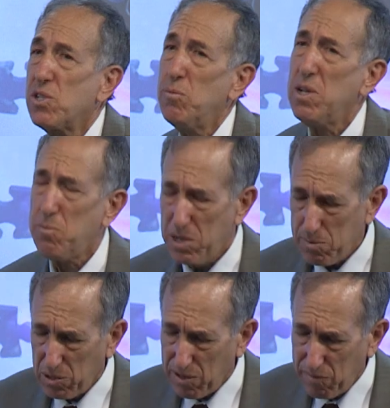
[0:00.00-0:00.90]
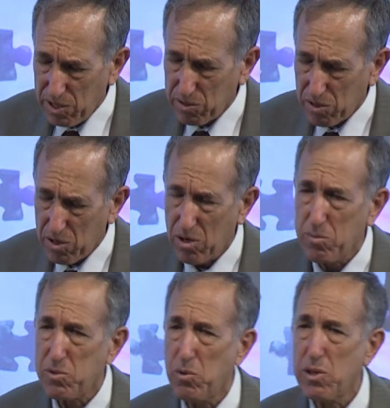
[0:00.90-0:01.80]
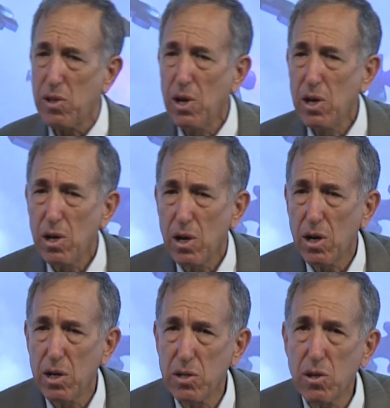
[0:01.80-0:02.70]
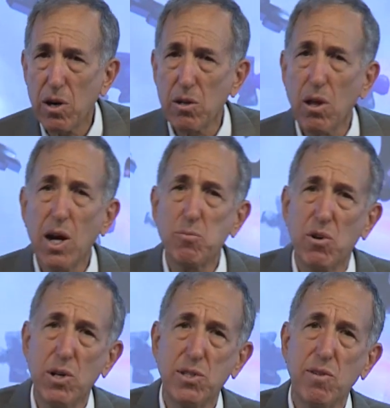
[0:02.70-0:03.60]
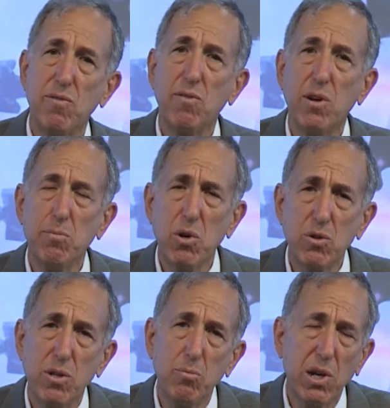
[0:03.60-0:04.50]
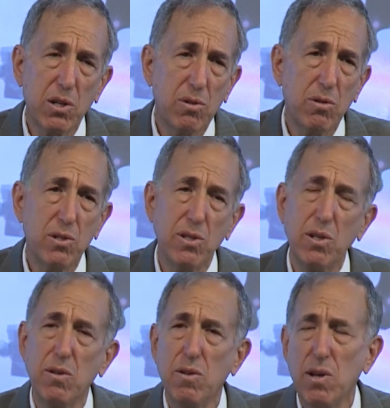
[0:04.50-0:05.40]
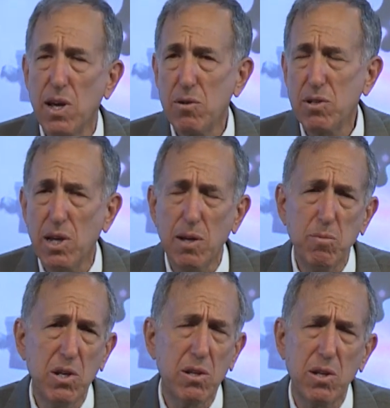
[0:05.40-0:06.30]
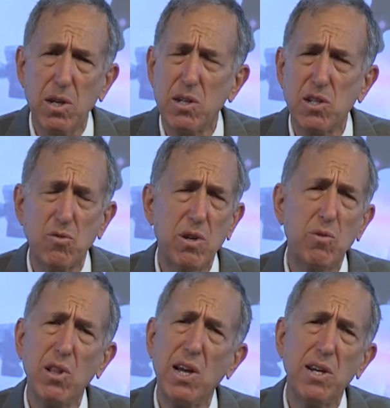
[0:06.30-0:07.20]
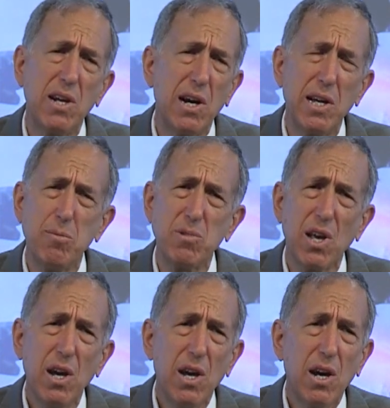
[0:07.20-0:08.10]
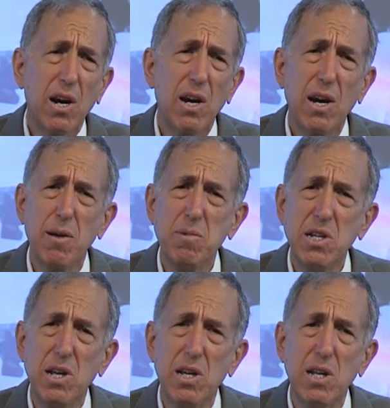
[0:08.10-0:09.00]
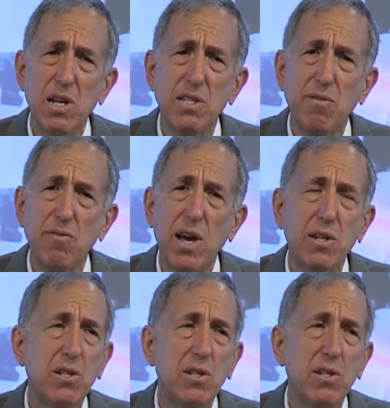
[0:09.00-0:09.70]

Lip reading: many people have filled their homes with entire libraries of motion pictures and entertainment industry-related items. I mean, it's affected